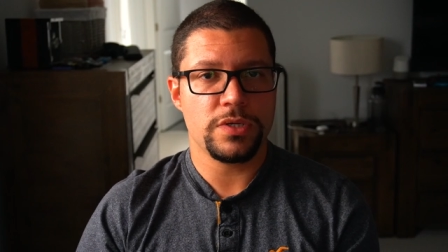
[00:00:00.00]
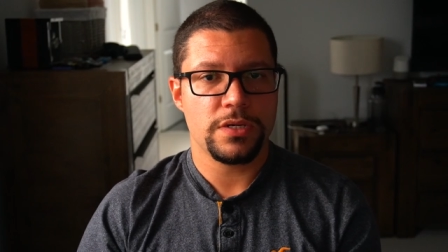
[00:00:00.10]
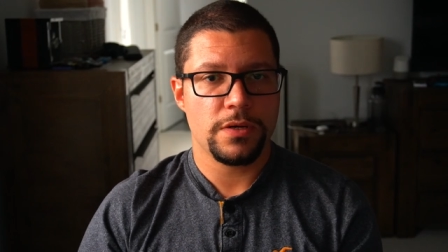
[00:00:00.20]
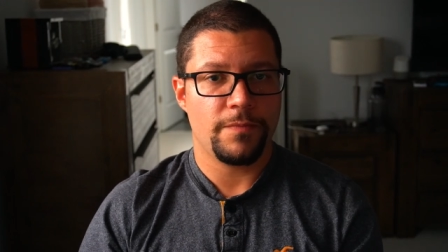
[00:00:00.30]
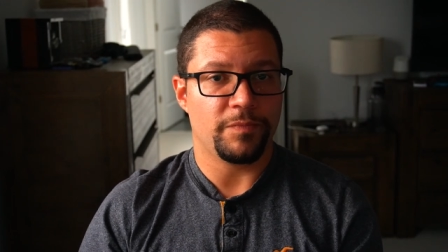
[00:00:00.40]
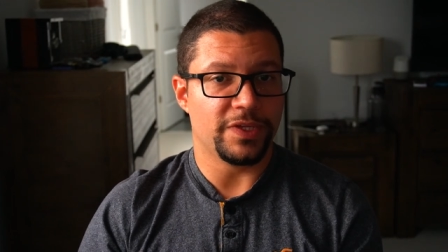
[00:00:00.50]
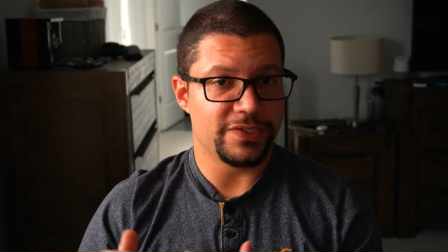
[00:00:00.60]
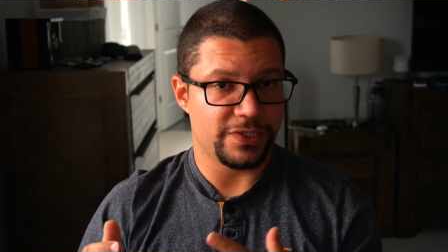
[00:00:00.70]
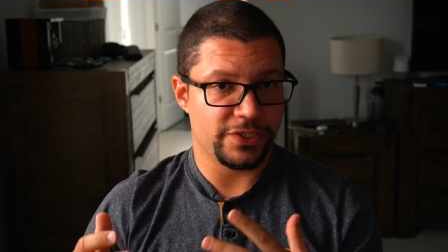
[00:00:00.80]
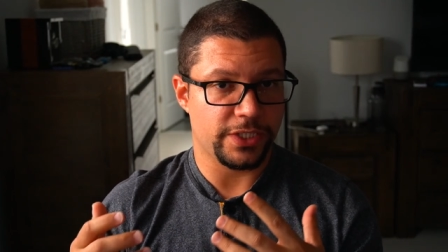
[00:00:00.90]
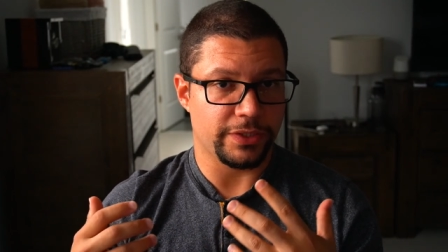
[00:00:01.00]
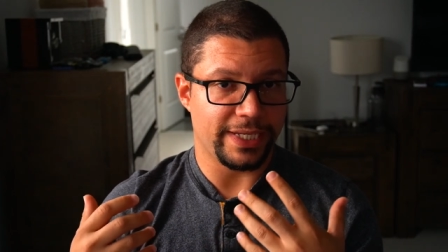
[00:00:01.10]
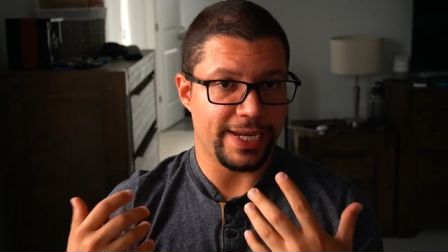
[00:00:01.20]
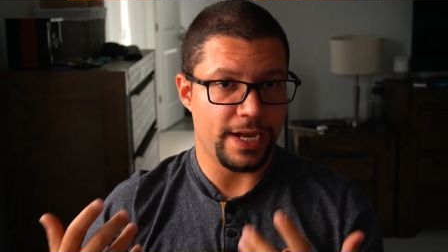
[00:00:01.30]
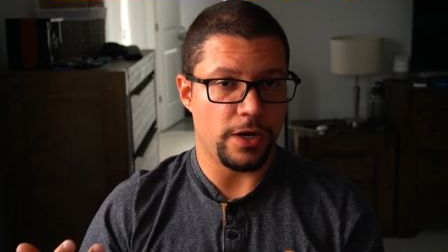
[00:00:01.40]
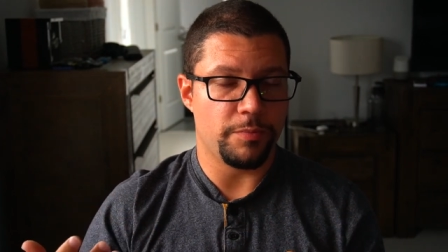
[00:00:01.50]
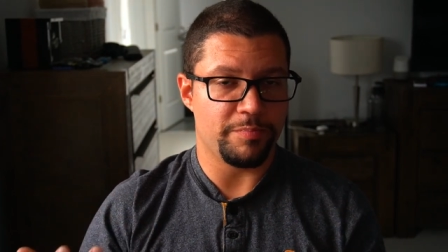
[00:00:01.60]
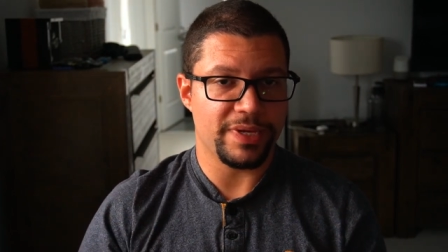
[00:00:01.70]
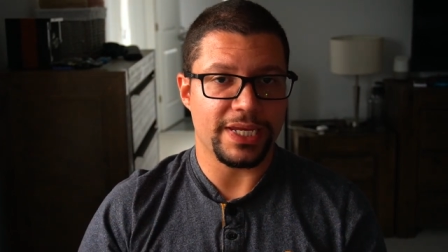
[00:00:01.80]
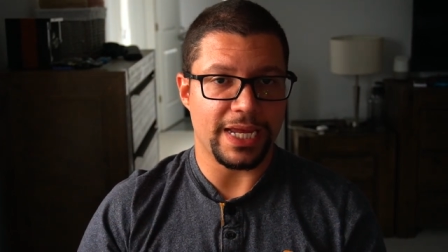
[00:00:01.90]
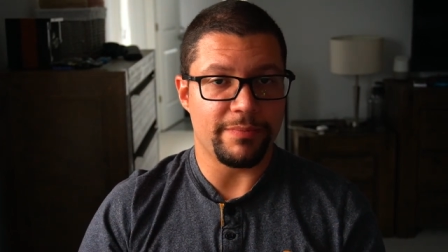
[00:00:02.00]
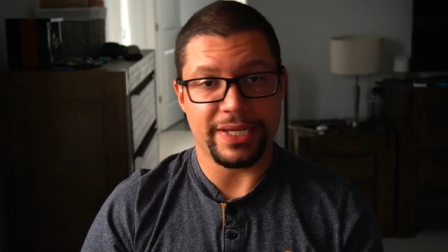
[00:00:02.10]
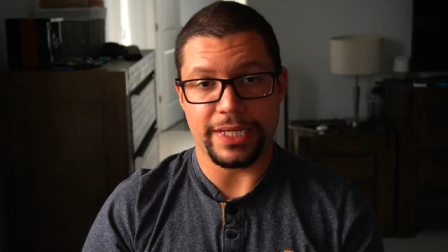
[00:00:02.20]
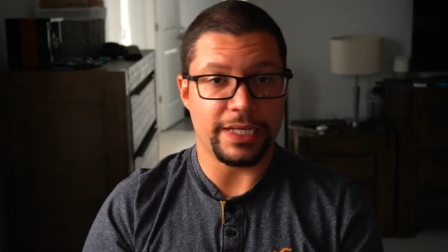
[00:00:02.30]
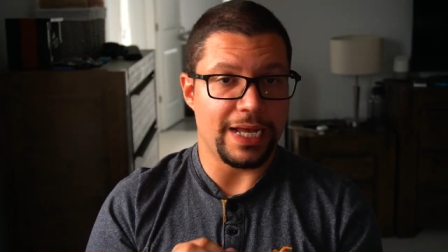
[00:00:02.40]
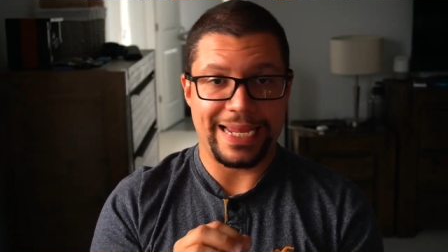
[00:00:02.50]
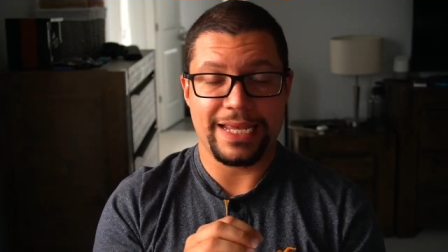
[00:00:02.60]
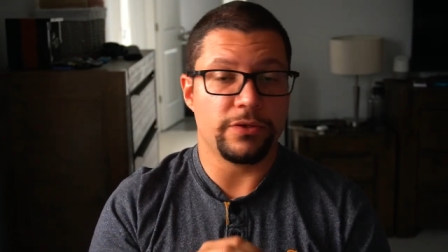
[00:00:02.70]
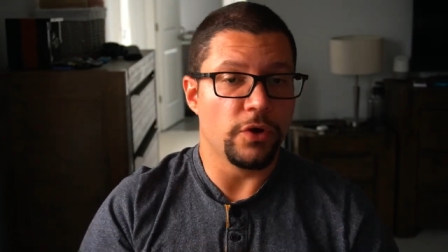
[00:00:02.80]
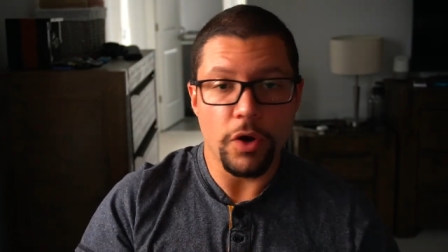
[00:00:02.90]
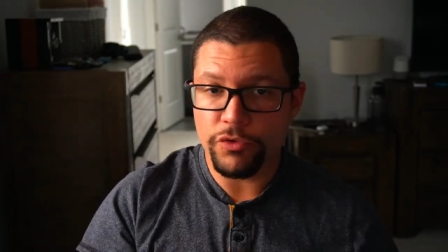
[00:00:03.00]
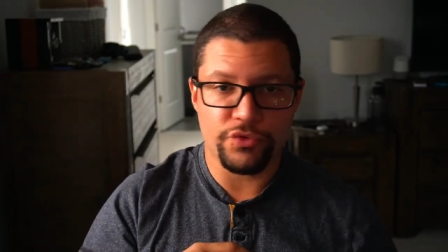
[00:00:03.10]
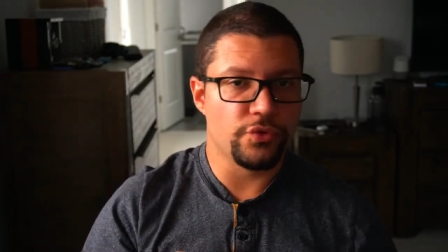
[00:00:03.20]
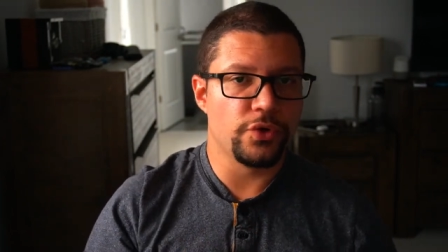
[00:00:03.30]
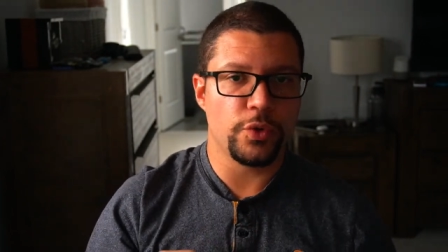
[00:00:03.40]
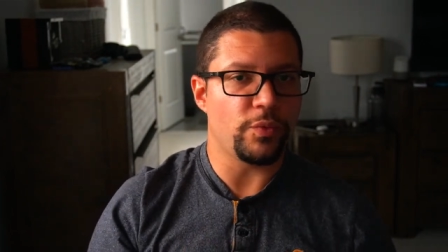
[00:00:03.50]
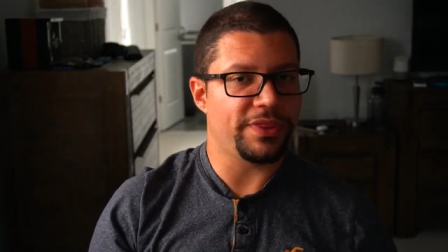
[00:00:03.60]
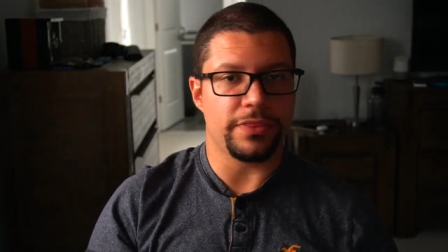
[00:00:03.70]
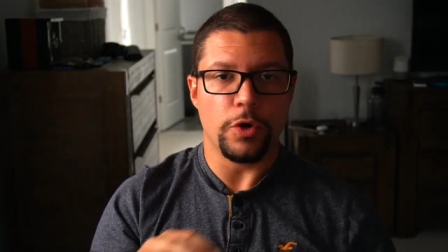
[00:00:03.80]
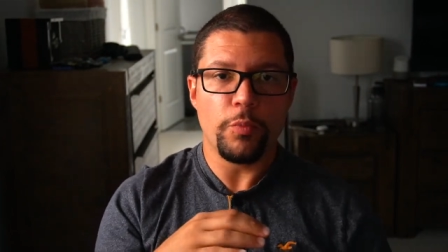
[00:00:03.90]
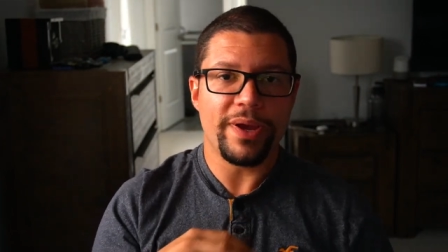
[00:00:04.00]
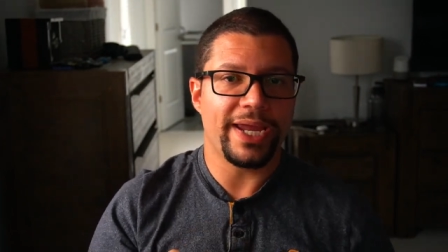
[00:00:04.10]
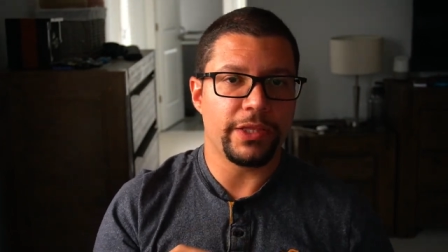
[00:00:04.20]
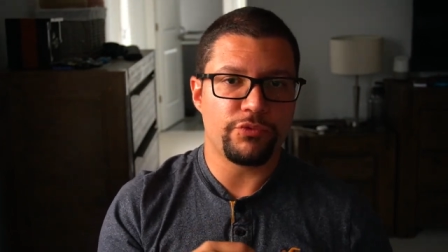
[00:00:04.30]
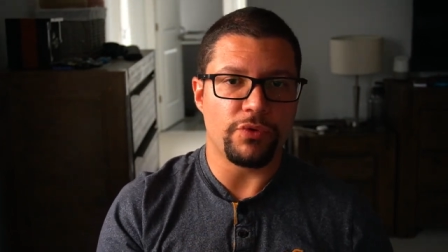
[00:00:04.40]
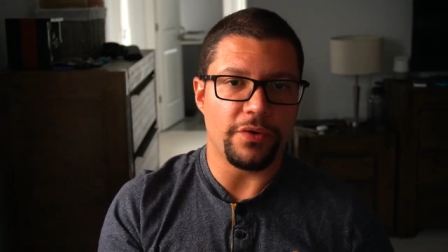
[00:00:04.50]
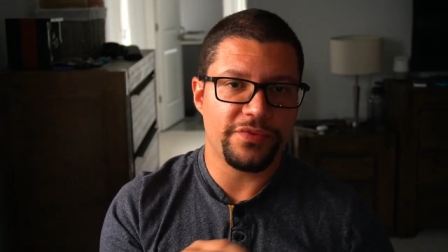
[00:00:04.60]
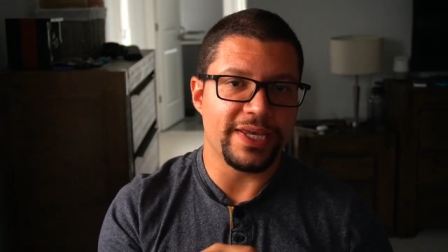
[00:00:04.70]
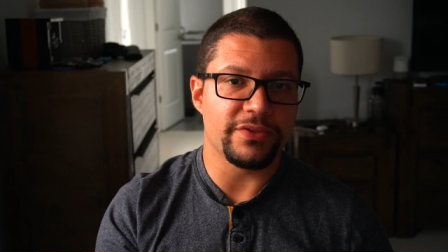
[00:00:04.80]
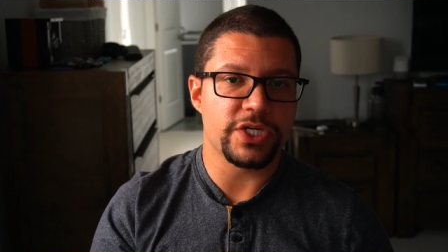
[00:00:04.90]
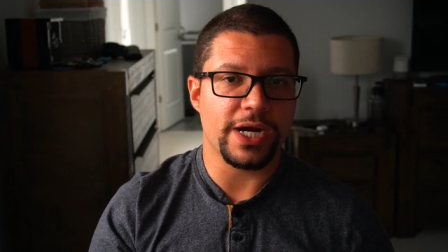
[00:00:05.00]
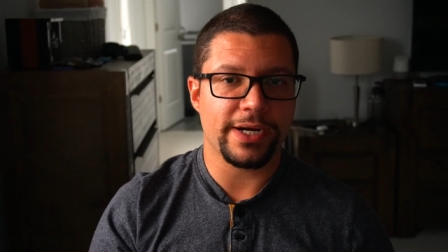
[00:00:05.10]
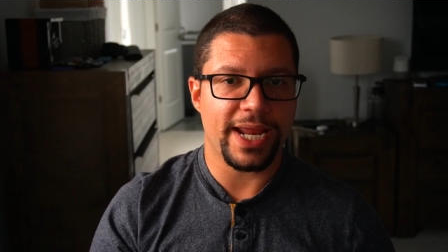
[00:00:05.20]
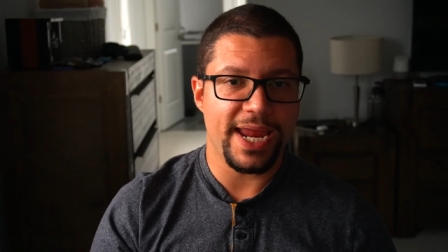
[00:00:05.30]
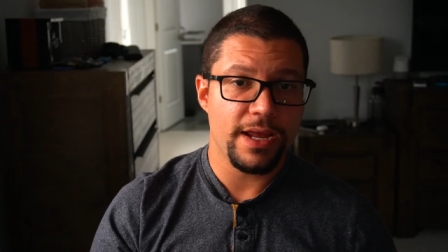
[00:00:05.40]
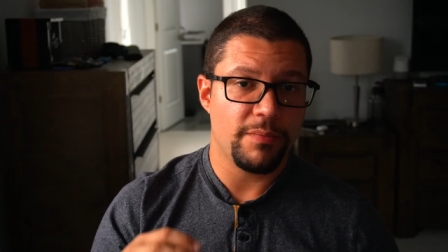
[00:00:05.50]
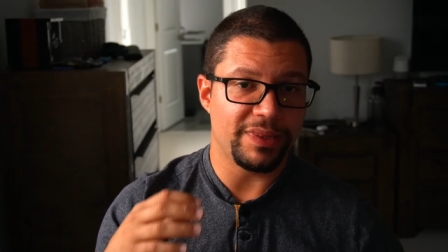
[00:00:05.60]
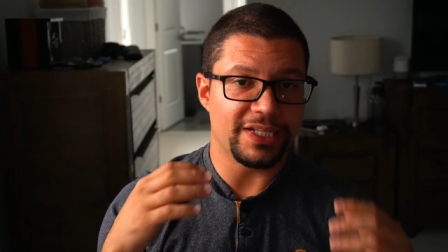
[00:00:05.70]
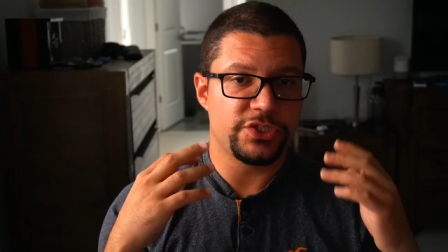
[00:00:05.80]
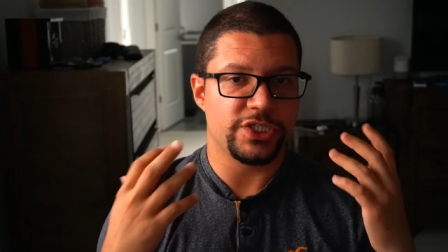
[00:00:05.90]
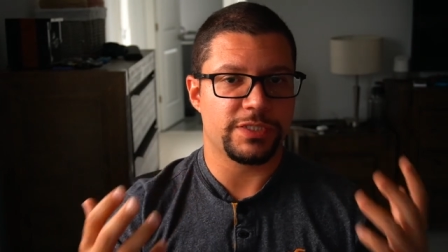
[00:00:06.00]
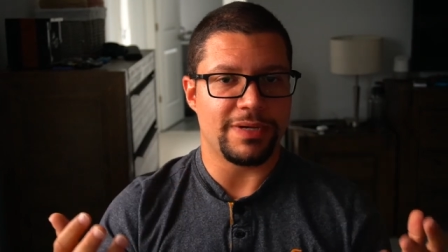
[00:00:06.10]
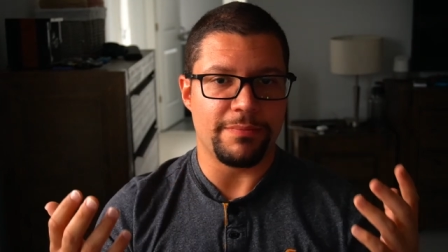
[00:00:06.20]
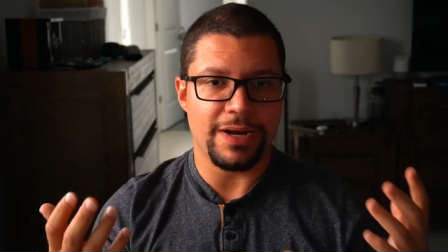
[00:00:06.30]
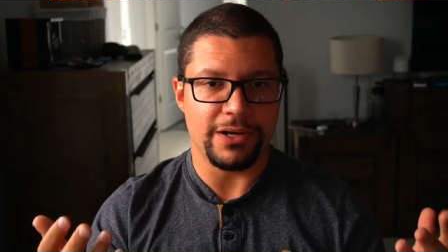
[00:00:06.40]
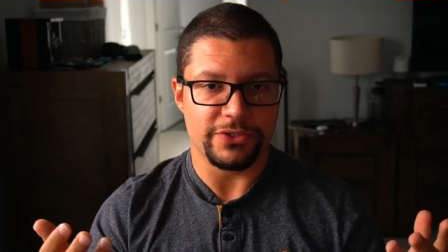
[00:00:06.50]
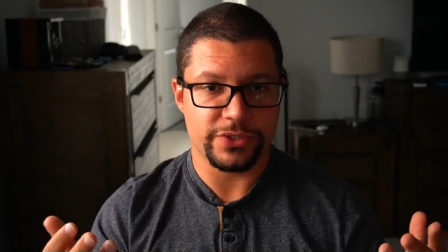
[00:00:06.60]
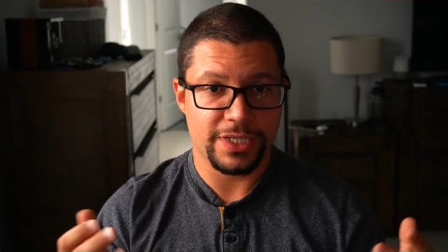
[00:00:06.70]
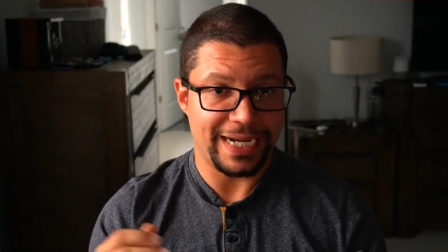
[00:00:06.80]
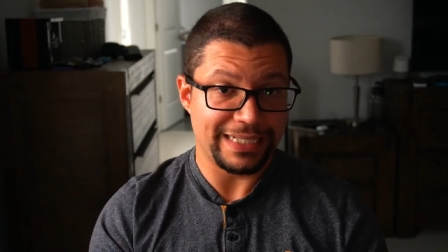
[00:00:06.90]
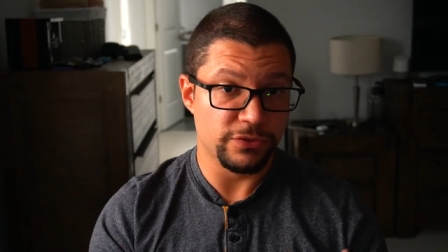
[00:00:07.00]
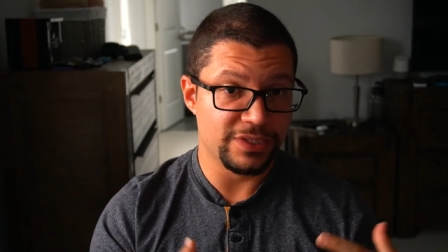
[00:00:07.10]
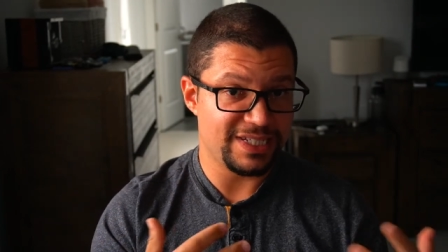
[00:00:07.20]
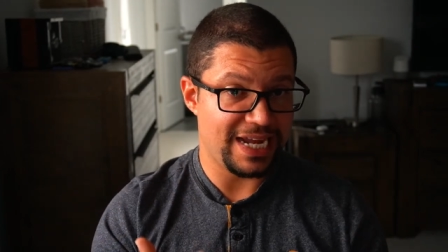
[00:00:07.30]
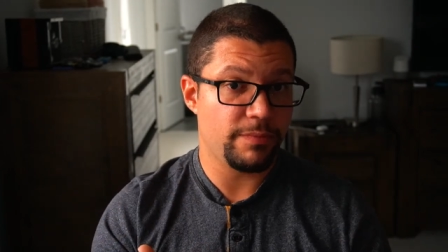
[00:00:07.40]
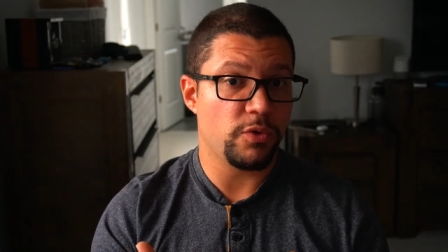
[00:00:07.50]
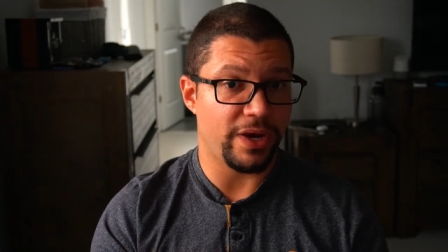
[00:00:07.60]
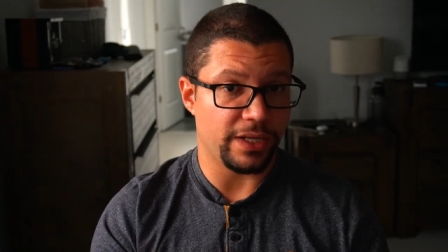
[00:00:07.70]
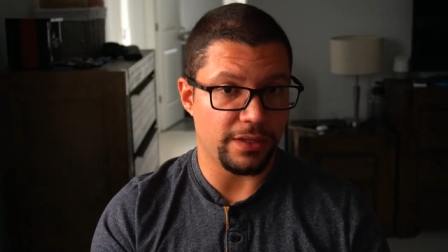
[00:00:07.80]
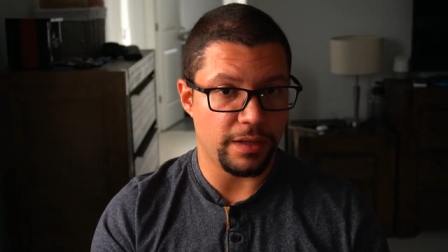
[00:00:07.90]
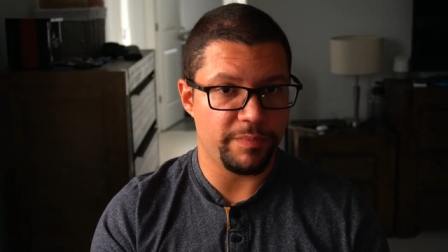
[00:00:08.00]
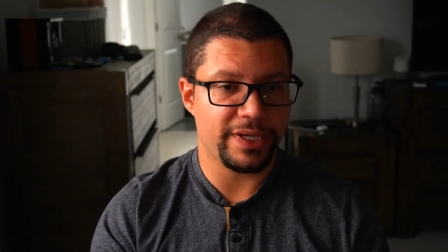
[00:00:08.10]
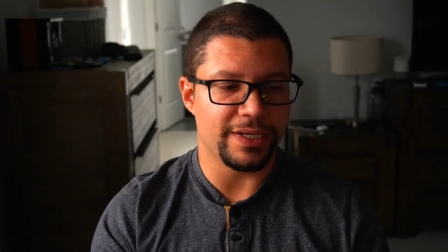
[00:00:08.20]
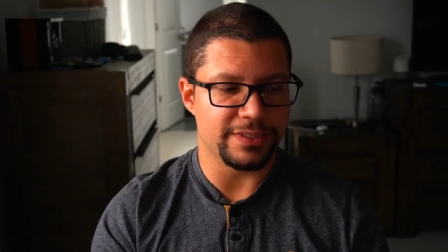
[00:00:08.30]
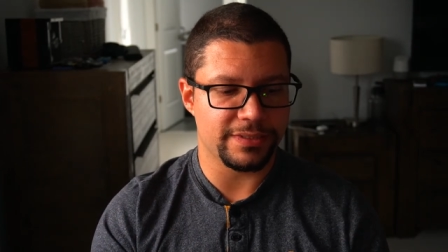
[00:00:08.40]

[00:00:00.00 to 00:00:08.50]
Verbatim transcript: doesn't necessarily help me. I mean, it, I can go through with no pain throughout the entire day, but that's just my mouse. I do type quite a lot because,